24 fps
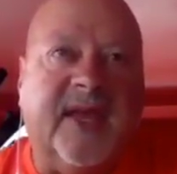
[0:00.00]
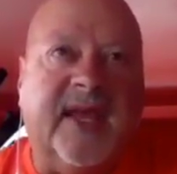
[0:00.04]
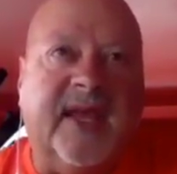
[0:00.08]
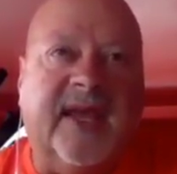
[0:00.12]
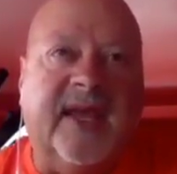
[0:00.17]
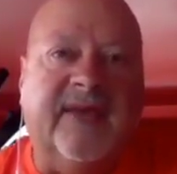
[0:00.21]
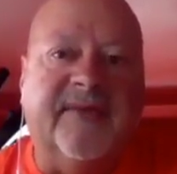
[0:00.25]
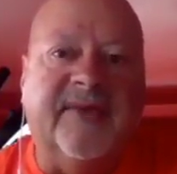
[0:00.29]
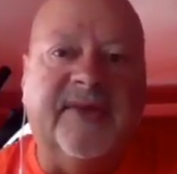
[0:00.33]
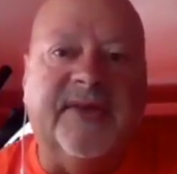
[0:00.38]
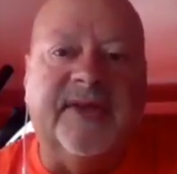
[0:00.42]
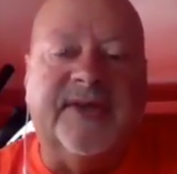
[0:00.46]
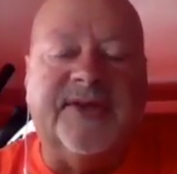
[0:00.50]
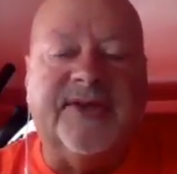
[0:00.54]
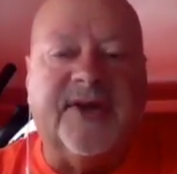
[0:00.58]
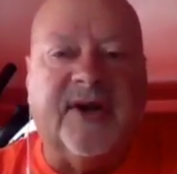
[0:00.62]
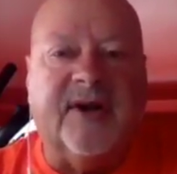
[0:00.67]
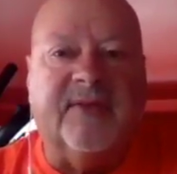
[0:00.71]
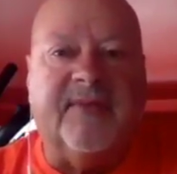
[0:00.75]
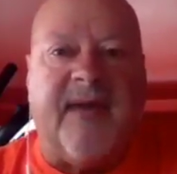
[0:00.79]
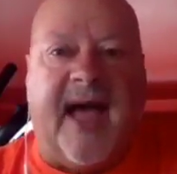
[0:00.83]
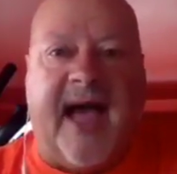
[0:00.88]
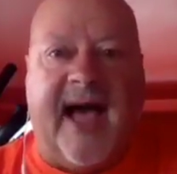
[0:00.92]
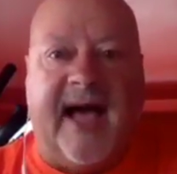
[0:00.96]
Even the
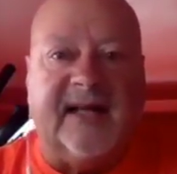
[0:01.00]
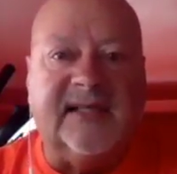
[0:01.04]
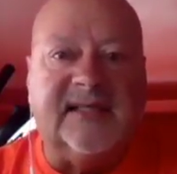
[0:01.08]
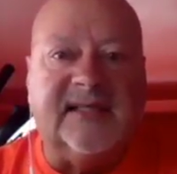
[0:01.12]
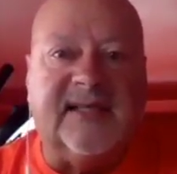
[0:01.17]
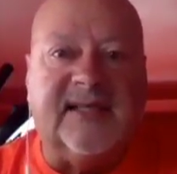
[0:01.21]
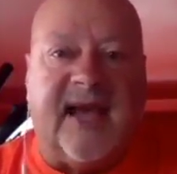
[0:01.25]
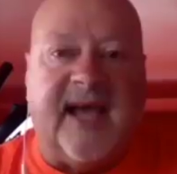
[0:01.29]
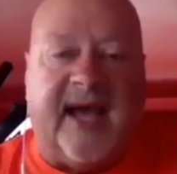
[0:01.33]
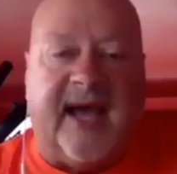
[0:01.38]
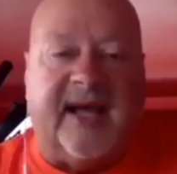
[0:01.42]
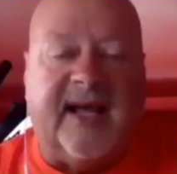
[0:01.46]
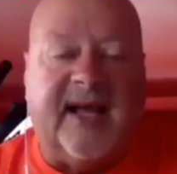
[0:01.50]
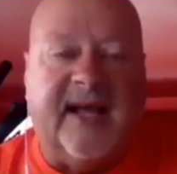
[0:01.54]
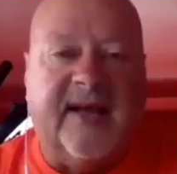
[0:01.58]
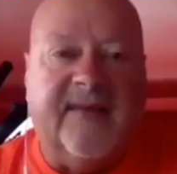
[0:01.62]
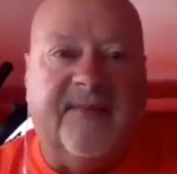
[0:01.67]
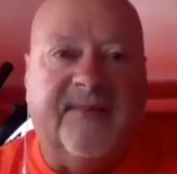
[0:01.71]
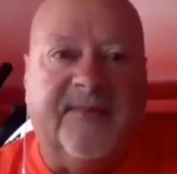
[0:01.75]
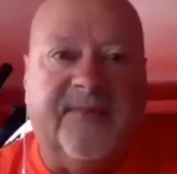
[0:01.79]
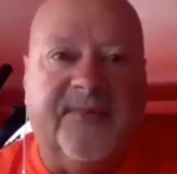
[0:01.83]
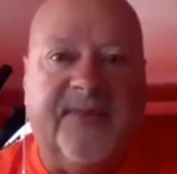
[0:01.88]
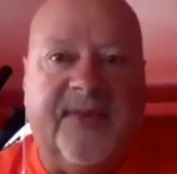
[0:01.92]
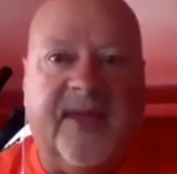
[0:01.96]
term Aztec,
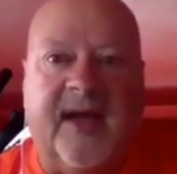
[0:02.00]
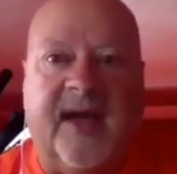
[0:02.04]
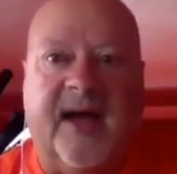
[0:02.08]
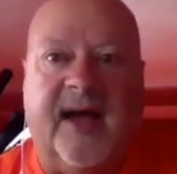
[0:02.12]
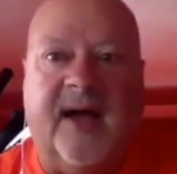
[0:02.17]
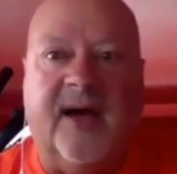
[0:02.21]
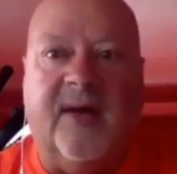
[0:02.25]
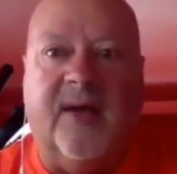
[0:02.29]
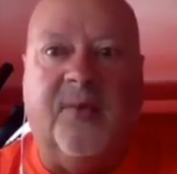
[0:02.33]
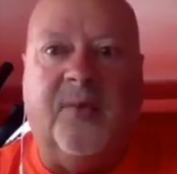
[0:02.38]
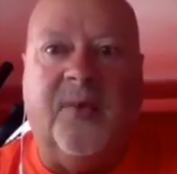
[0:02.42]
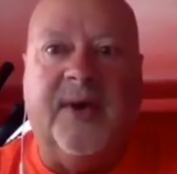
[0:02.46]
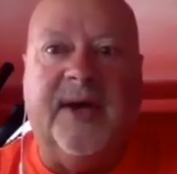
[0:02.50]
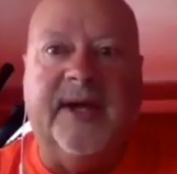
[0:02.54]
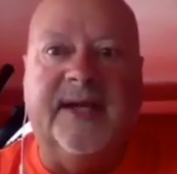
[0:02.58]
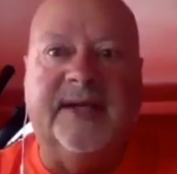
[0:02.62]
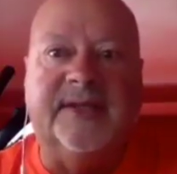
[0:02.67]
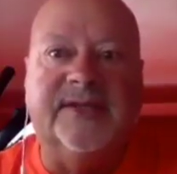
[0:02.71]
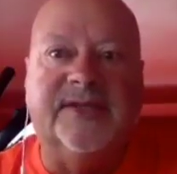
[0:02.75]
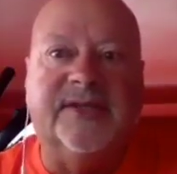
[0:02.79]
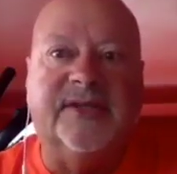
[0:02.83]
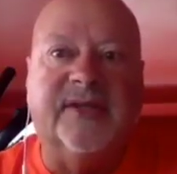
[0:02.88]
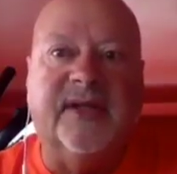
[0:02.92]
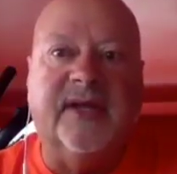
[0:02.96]

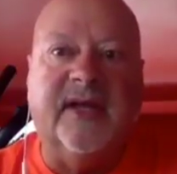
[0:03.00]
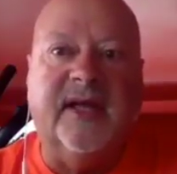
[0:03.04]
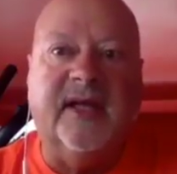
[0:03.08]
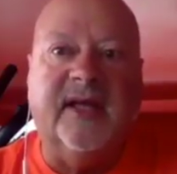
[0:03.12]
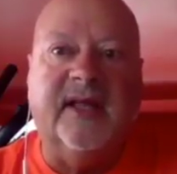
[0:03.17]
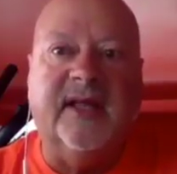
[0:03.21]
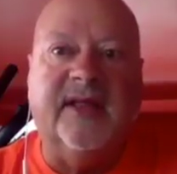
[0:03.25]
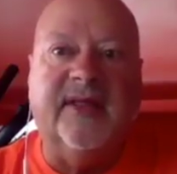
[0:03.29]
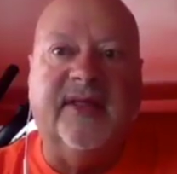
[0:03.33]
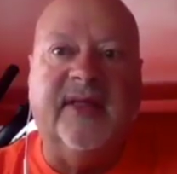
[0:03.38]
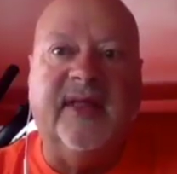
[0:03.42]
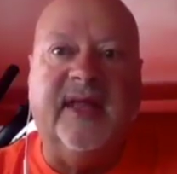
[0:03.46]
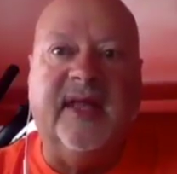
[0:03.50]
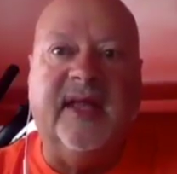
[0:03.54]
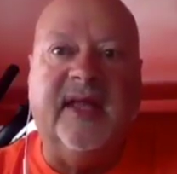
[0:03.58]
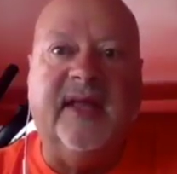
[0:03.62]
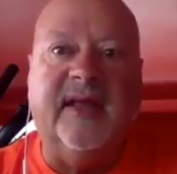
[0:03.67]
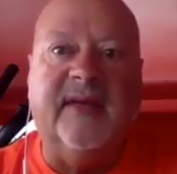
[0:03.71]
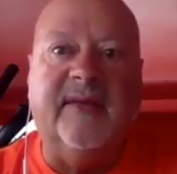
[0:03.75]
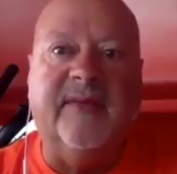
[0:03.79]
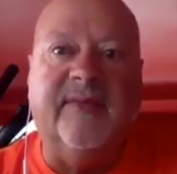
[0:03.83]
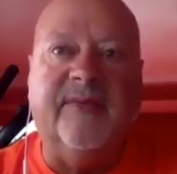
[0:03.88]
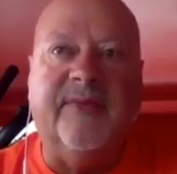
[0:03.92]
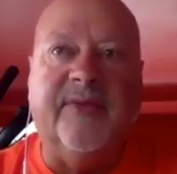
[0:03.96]
which
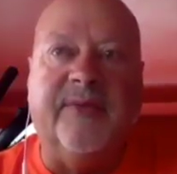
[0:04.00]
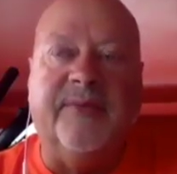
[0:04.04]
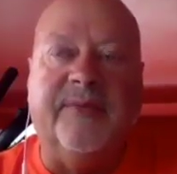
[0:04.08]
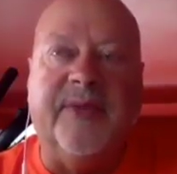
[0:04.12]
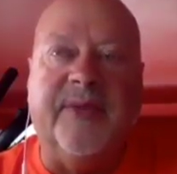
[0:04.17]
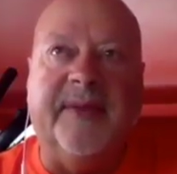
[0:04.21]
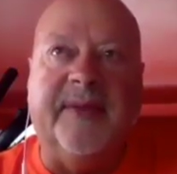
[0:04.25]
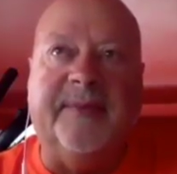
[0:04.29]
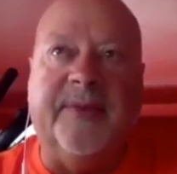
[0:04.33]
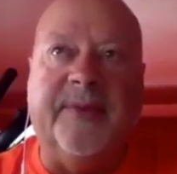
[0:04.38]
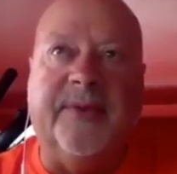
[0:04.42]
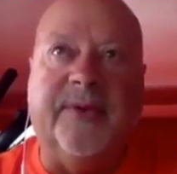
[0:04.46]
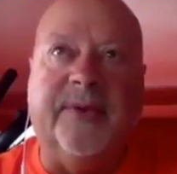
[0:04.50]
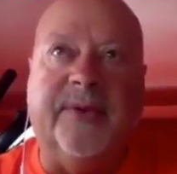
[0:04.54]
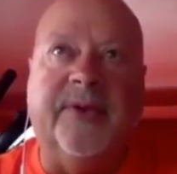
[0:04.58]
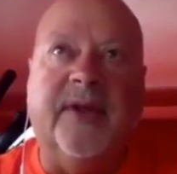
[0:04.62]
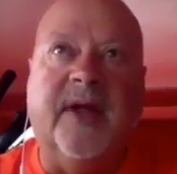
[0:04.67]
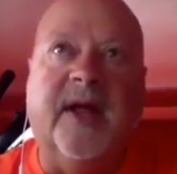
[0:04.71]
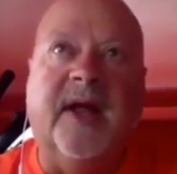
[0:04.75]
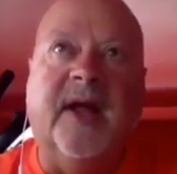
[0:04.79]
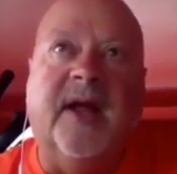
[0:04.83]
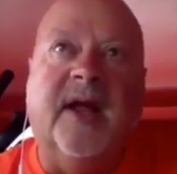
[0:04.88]
the people